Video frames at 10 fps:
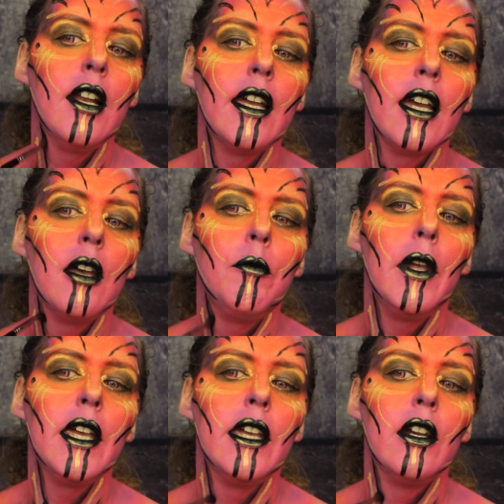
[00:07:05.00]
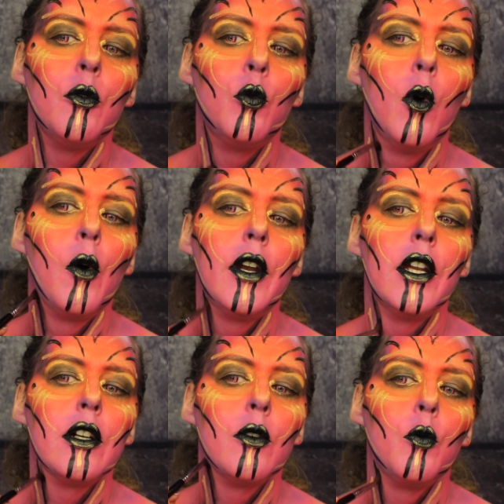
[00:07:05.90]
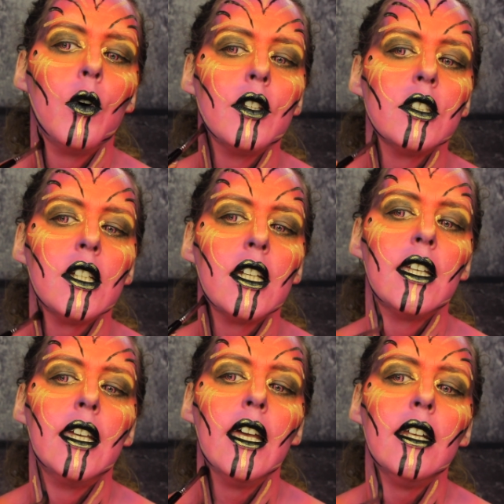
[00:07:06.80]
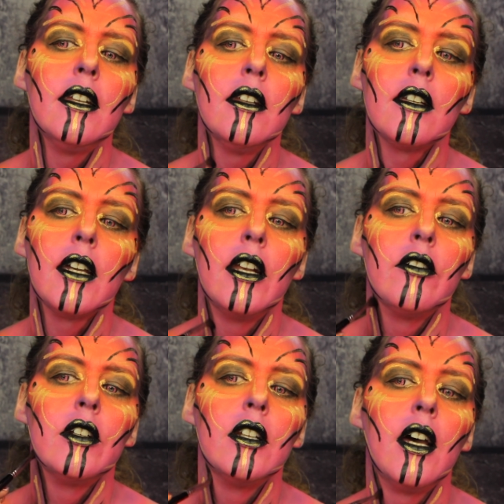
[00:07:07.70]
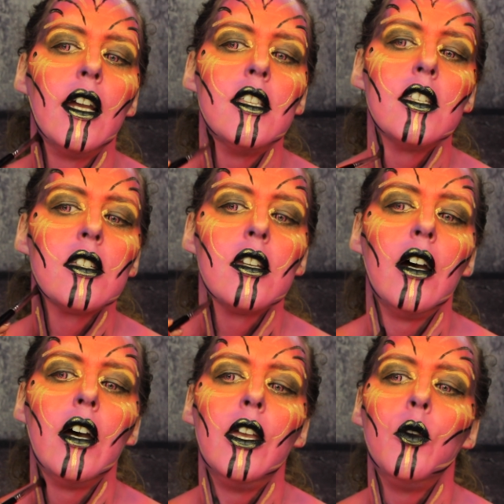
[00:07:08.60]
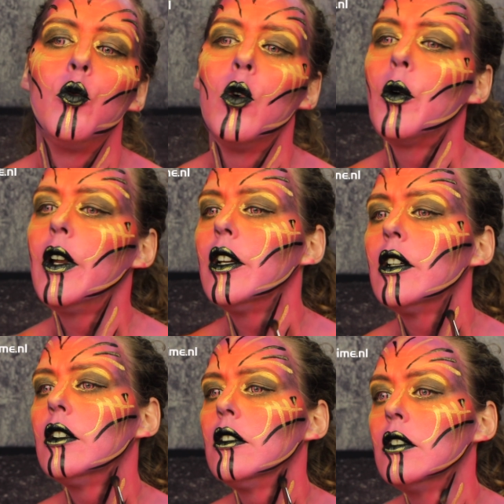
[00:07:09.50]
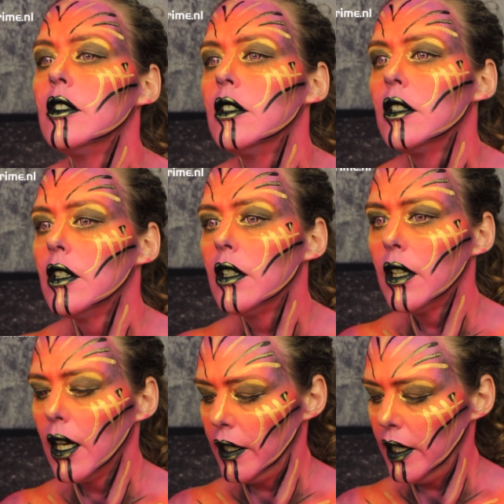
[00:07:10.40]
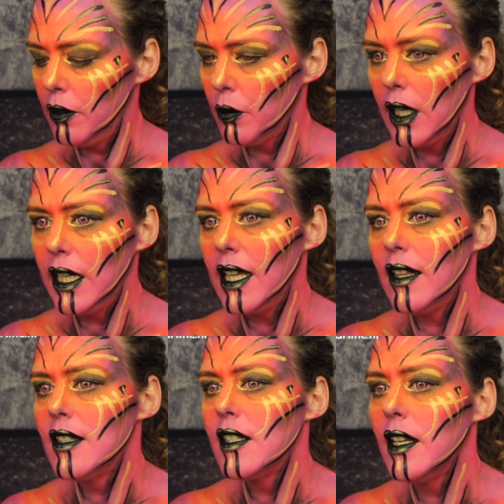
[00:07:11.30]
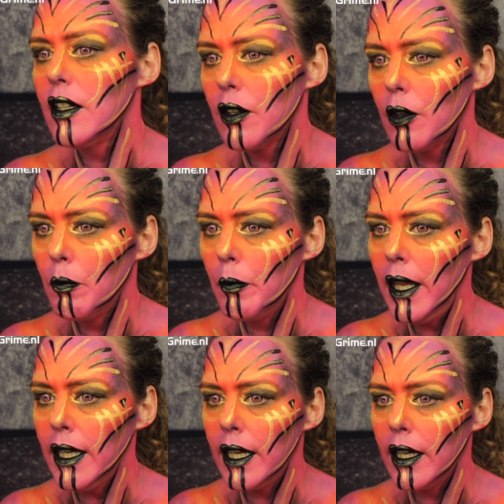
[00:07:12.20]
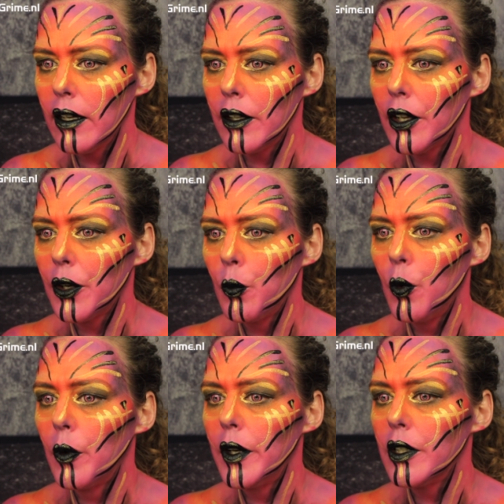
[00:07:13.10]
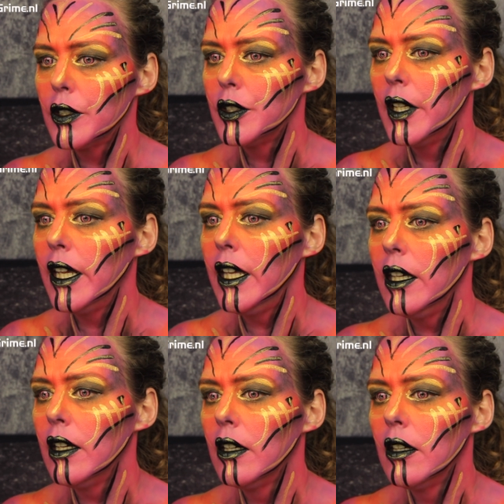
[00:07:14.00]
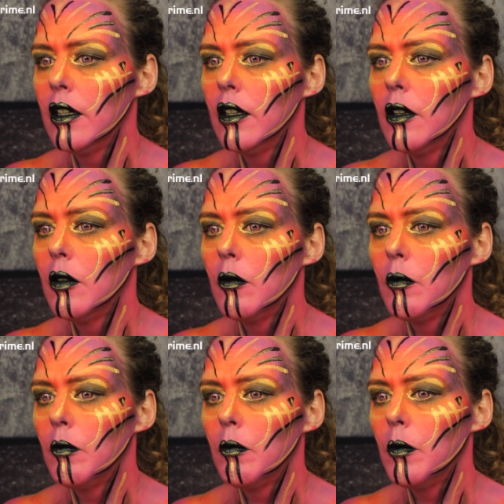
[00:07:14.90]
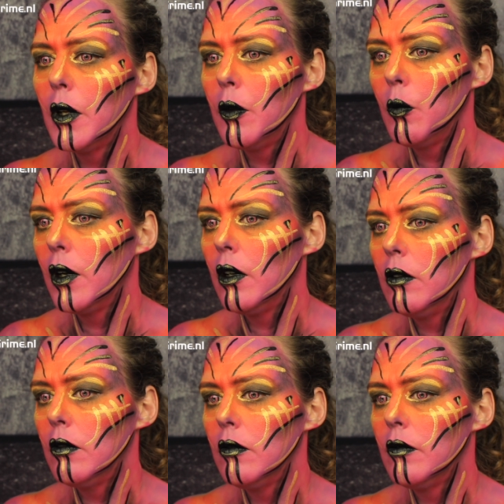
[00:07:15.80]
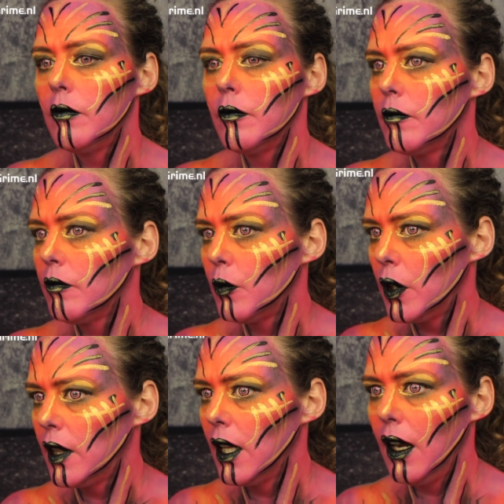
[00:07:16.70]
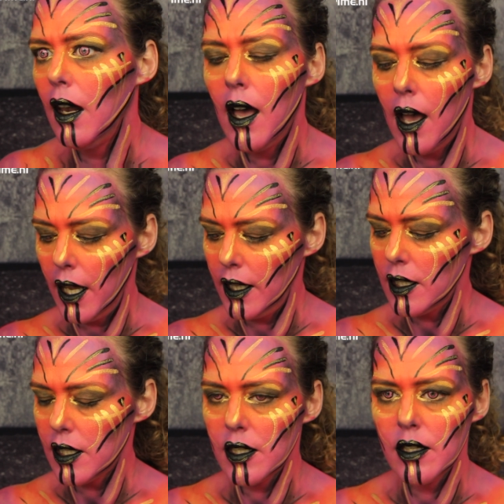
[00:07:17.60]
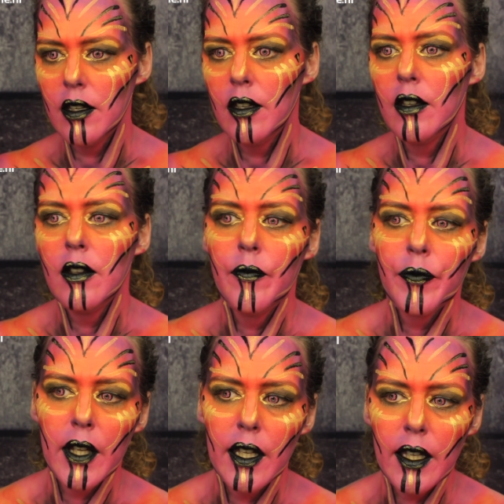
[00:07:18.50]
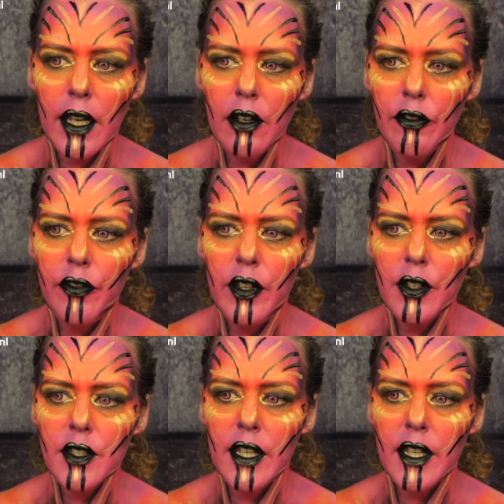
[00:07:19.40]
like I'm making a warrior once again kind of a night sky warrior didn't really intend on making another warrior today but well with the lines it kind of feels